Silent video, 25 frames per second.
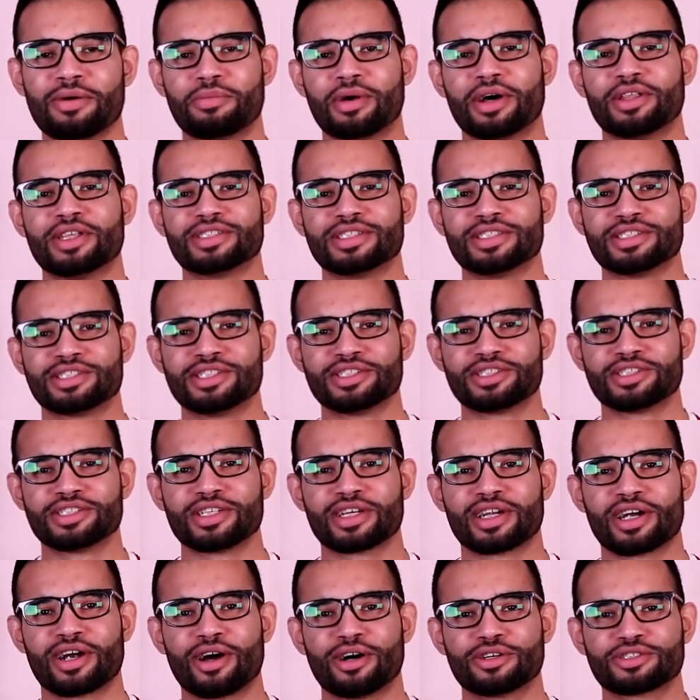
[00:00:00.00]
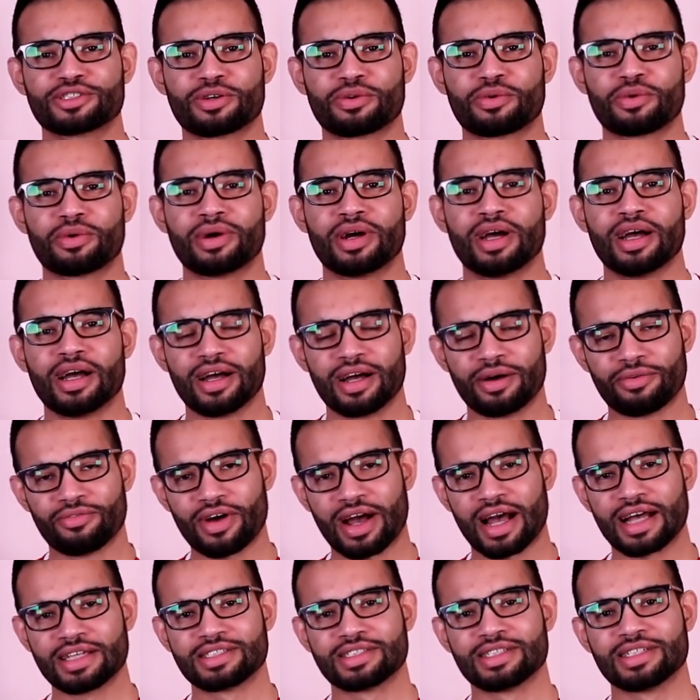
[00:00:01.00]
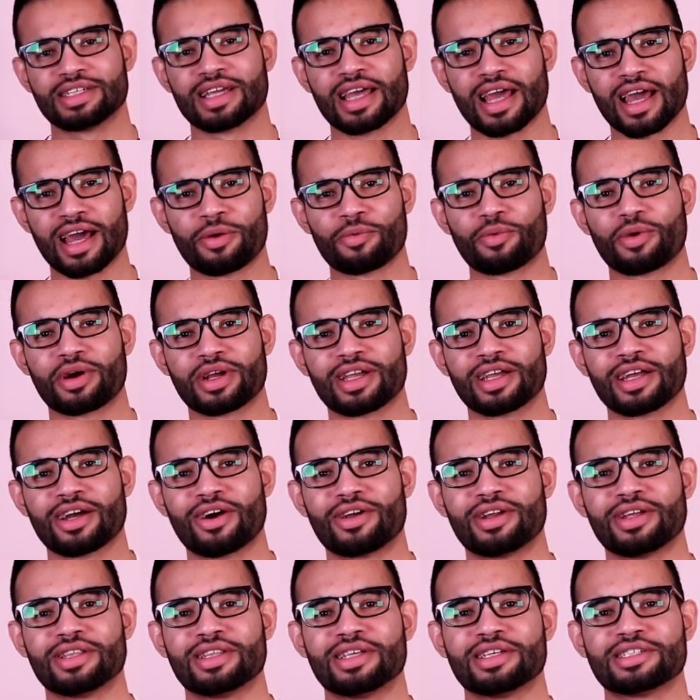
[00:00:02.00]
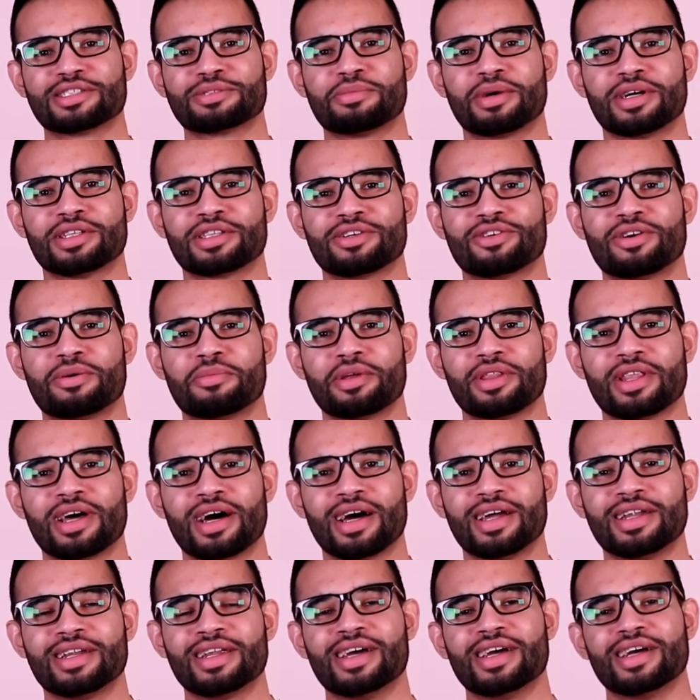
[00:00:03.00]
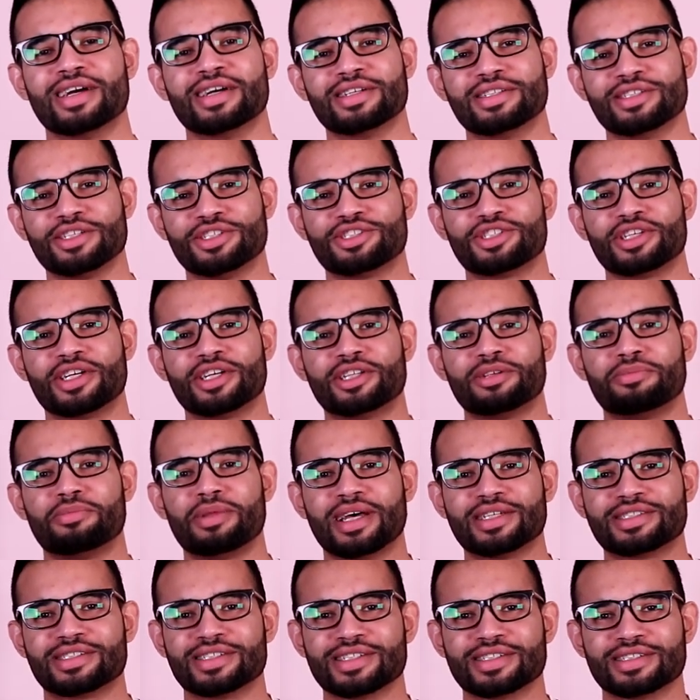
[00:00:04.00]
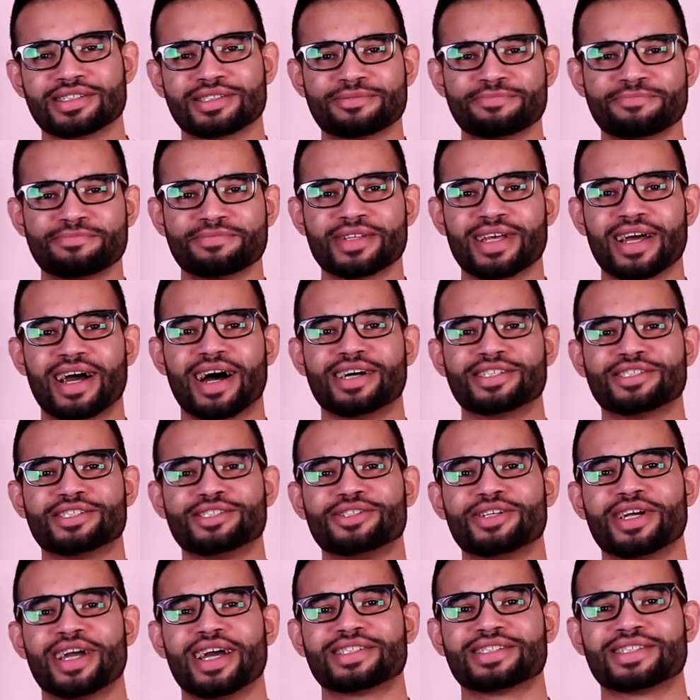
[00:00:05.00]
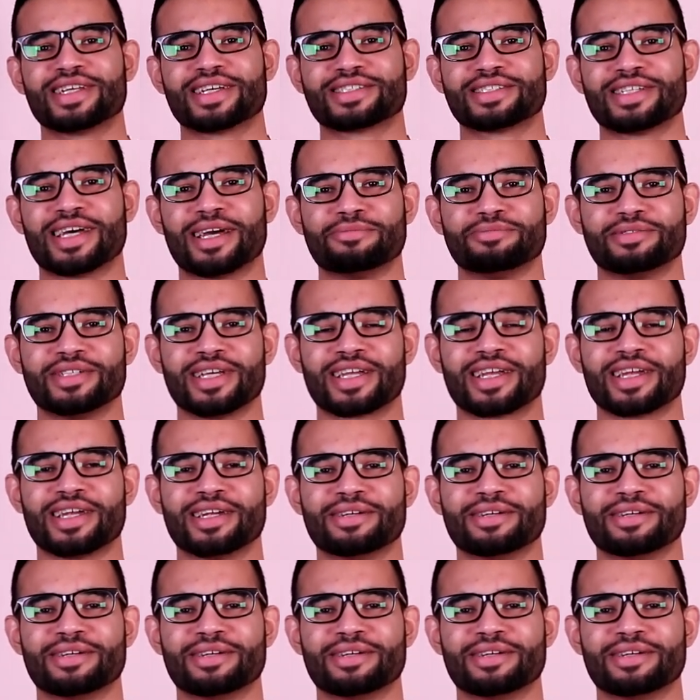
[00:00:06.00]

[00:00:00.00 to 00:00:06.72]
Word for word: brothers and sisters that are also fasting and working out in this month of Ramadan, to share the blessings. I'll see you guys next time. Take